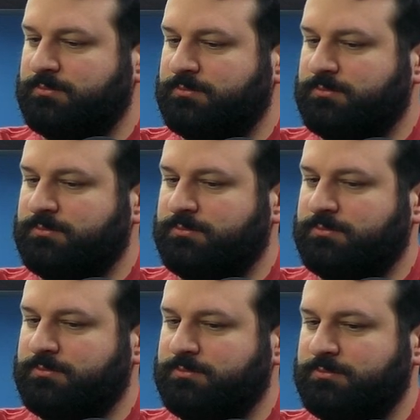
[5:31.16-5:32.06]

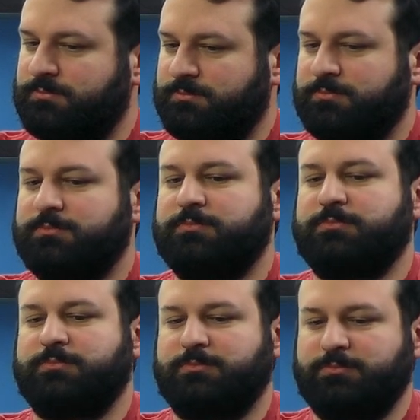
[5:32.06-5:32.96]

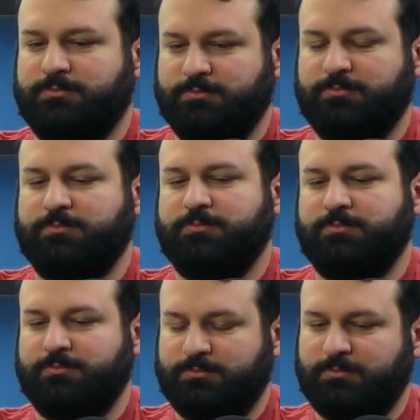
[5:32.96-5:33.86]

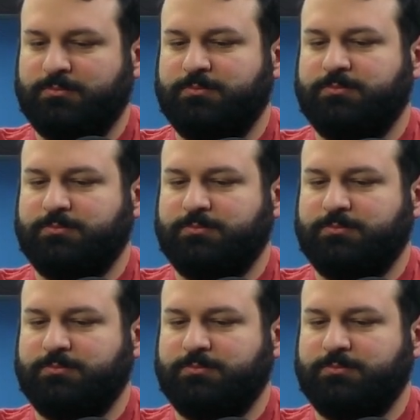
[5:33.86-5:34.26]
[no speech]